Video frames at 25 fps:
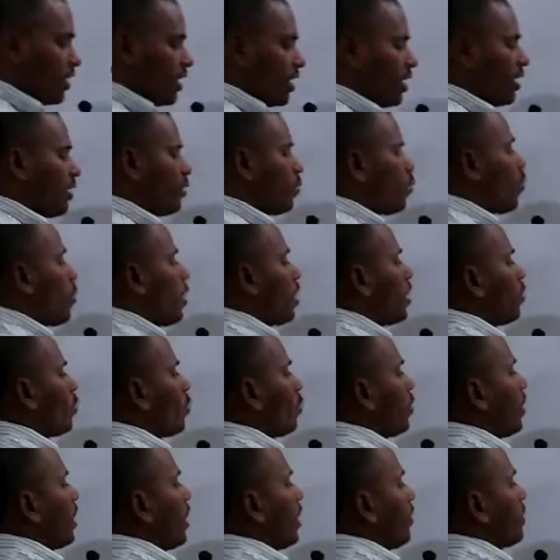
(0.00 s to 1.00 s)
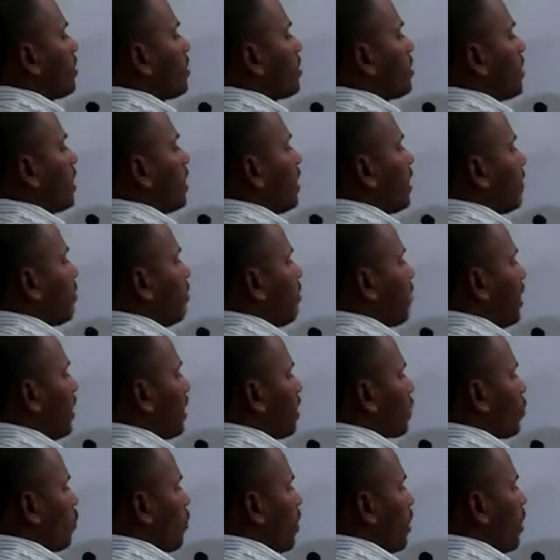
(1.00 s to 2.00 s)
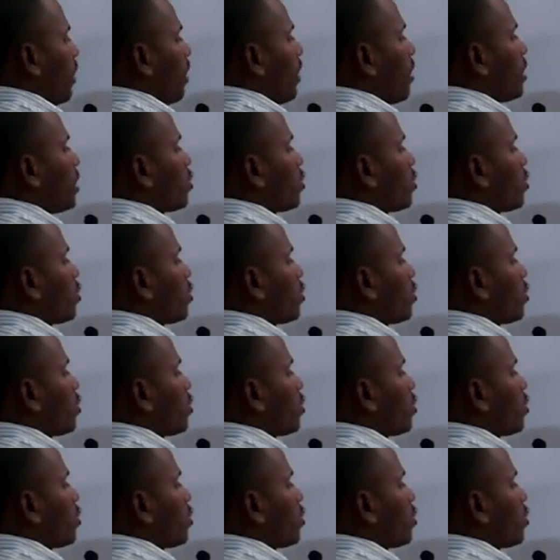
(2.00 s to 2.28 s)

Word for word: area 121 centimeter square.